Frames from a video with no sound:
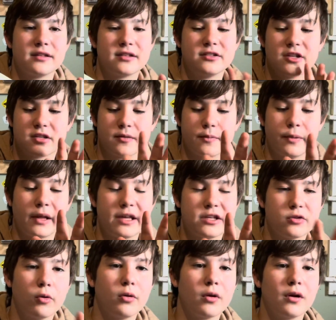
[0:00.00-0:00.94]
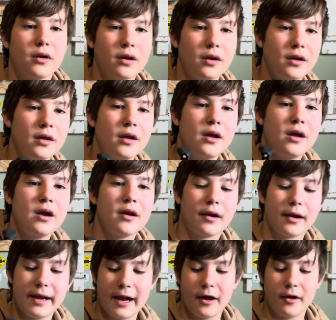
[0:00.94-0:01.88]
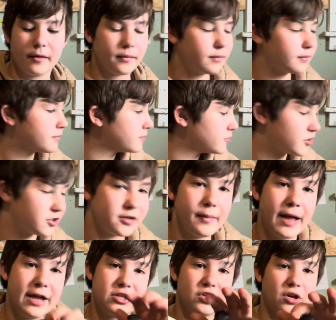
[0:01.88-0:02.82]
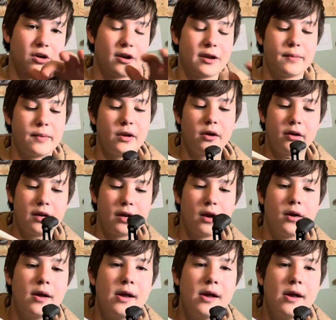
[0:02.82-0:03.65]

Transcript: It's just a placeholder right now. Just imagine a crankbait on here.